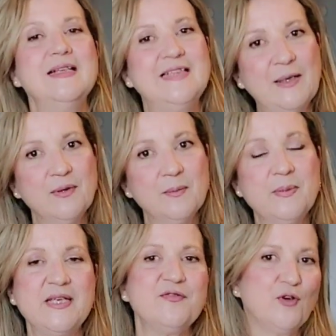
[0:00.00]
There will
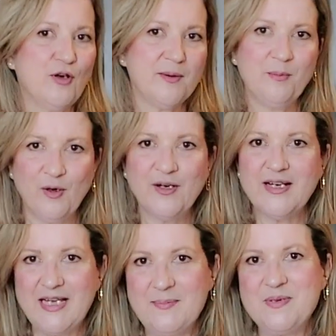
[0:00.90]
be 4
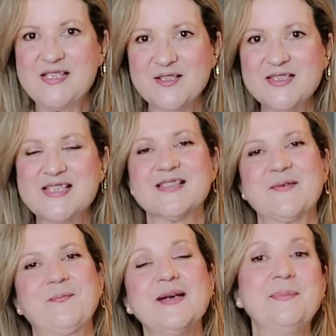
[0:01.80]
more episodes
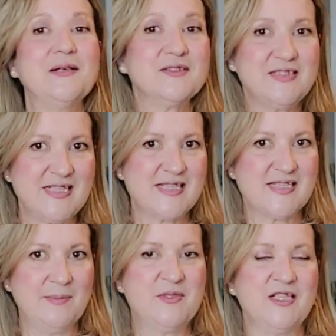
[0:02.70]
about this
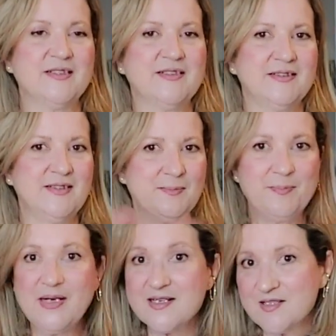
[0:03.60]
subject,
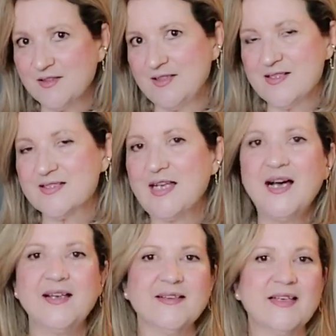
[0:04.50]
personal
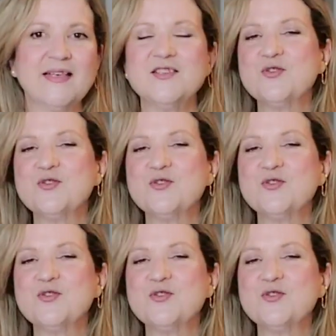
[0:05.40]
style and